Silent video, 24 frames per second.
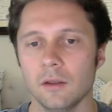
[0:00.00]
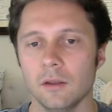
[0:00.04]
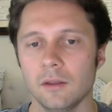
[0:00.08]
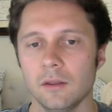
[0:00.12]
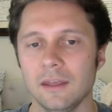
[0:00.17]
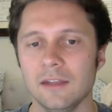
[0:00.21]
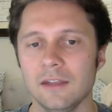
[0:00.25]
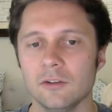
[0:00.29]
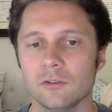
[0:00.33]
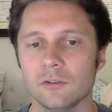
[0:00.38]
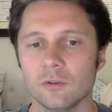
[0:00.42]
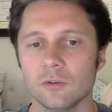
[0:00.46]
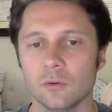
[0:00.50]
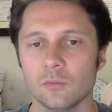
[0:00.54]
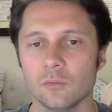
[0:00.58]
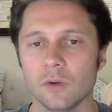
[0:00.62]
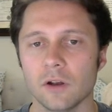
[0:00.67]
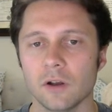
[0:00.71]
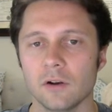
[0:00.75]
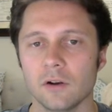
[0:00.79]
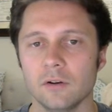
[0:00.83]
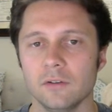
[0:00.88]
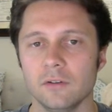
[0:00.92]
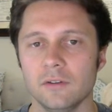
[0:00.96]
insert
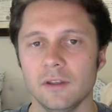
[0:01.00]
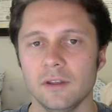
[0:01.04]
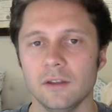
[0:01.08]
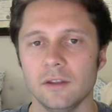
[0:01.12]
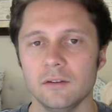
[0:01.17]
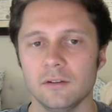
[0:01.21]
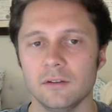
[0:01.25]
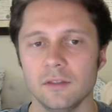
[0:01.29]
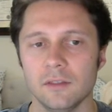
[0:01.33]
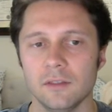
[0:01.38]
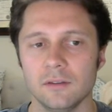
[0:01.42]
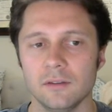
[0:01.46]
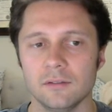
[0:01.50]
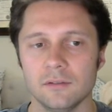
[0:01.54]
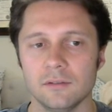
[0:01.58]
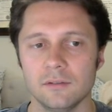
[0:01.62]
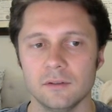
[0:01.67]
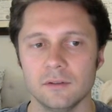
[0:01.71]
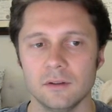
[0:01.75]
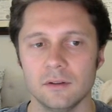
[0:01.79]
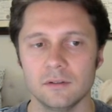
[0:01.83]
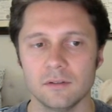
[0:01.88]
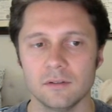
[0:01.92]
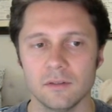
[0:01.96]
records into
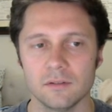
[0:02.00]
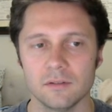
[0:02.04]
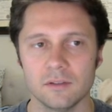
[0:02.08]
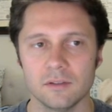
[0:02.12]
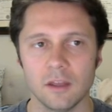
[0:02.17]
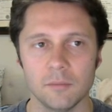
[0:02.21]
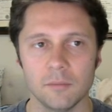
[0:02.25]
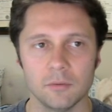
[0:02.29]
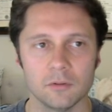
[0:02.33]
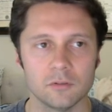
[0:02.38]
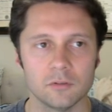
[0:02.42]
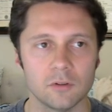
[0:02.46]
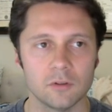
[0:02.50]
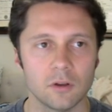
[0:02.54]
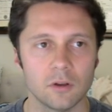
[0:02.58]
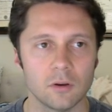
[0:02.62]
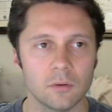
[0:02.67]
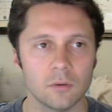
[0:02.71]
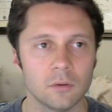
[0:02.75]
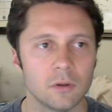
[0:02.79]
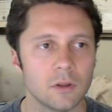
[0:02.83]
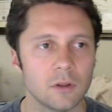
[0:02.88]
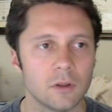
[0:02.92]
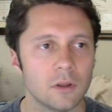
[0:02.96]
this table.
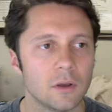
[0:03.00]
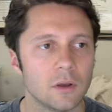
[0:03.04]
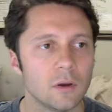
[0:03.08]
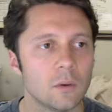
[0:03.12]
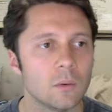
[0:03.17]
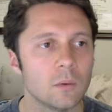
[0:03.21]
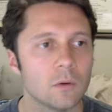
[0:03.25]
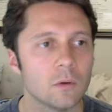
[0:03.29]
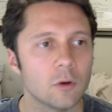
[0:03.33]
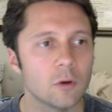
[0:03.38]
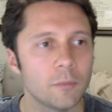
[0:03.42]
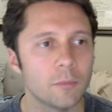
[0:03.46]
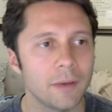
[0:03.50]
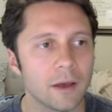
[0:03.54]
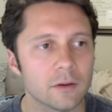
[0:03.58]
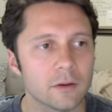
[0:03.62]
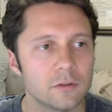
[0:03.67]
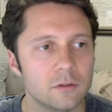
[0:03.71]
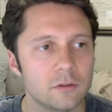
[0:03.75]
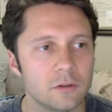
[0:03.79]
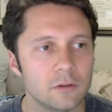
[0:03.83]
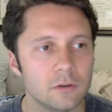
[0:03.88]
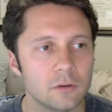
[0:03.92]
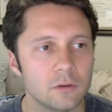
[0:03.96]
So we'll go back
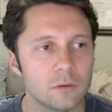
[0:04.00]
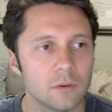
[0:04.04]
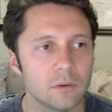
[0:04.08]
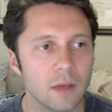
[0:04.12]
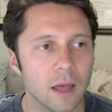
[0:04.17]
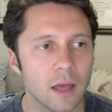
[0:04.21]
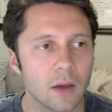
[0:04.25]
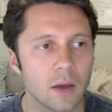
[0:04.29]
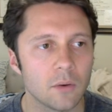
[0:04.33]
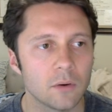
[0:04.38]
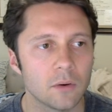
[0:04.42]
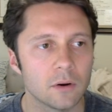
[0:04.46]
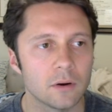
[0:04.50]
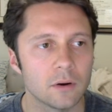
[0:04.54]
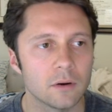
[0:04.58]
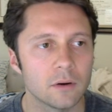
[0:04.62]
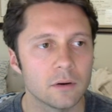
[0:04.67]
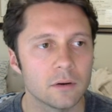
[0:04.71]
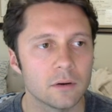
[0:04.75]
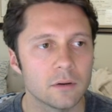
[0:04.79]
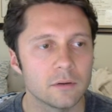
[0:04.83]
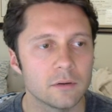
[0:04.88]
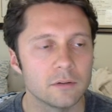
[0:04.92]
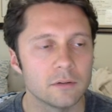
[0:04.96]
to our
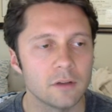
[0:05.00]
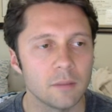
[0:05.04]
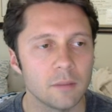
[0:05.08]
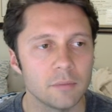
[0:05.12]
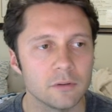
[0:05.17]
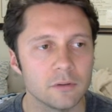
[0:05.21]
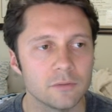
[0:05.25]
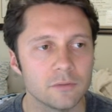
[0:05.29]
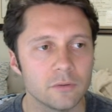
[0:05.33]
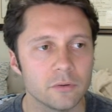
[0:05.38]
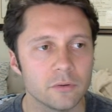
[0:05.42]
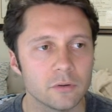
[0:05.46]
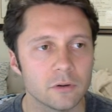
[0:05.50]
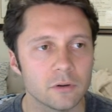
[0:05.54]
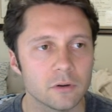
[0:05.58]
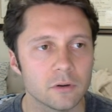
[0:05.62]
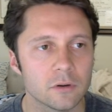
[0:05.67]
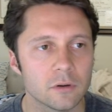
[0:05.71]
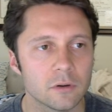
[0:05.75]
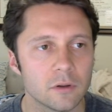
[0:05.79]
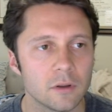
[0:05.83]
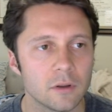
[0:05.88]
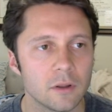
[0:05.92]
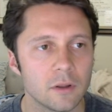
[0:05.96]
templates
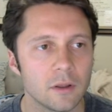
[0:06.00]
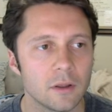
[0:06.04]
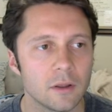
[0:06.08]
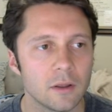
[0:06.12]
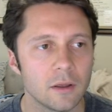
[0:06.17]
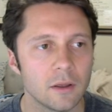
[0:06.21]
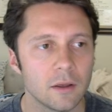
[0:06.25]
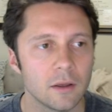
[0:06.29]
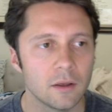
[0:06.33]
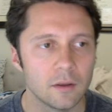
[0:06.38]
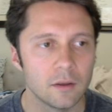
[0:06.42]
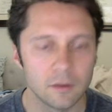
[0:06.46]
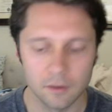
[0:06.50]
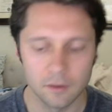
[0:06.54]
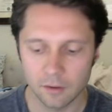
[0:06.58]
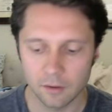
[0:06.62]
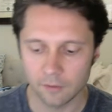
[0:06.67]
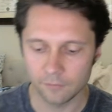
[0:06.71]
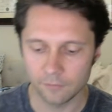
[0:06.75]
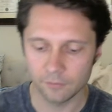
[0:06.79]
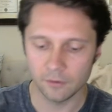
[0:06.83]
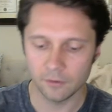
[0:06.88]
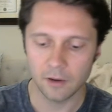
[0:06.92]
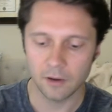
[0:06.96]
folder.
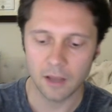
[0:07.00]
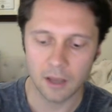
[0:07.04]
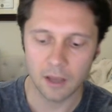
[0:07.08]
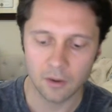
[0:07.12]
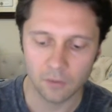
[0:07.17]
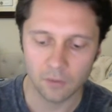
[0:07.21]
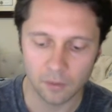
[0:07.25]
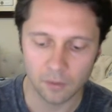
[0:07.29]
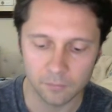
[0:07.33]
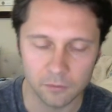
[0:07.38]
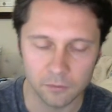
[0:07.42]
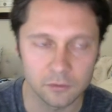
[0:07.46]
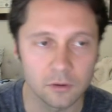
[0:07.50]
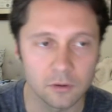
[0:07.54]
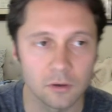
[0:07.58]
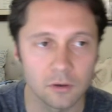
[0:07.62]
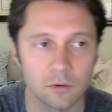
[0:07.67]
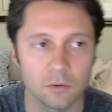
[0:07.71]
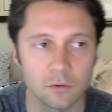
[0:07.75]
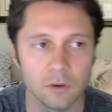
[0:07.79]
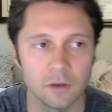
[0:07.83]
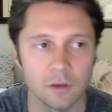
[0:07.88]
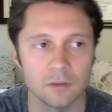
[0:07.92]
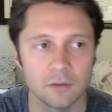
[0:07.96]
For now, I'm just going
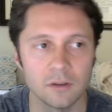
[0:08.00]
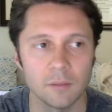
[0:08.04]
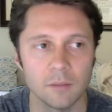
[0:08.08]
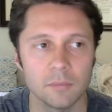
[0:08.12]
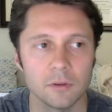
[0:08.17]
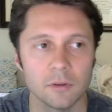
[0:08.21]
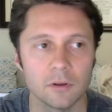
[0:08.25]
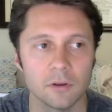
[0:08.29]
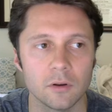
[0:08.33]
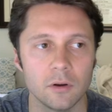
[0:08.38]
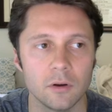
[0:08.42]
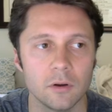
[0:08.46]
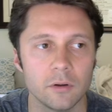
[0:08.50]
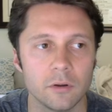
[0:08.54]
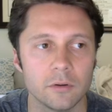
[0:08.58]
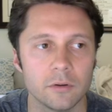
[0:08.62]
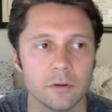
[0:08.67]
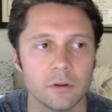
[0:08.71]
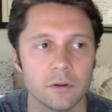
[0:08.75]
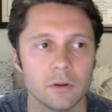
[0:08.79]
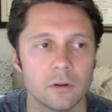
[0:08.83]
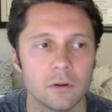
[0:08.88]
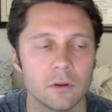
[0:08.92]
to create a template called